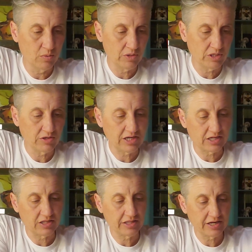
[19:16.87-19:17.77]
when you
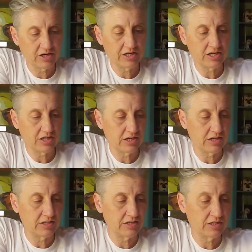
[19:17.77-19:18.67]
get clarity
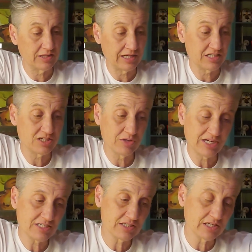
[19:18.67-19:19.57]
on, you
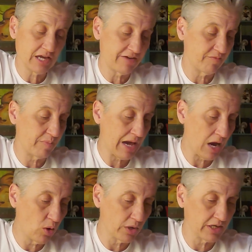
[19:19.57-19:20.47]
actually have
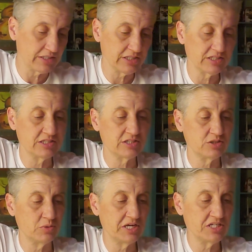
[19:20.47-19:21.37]
power in this
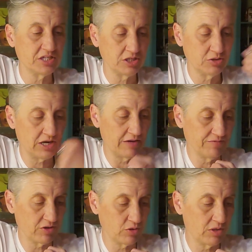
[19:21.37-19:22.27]
situation. You
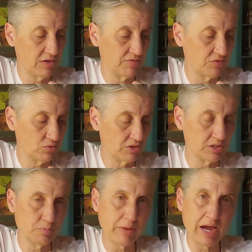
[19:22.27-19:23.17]
have the Queen of
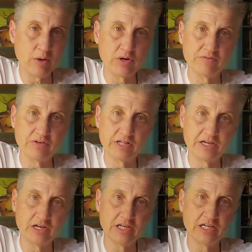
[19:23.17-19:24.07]
Swords power of
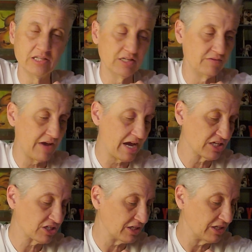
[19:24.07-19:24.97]
clarity and then of
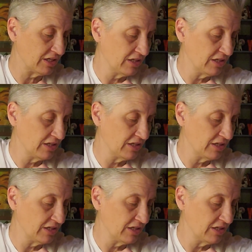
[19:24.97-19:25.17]
action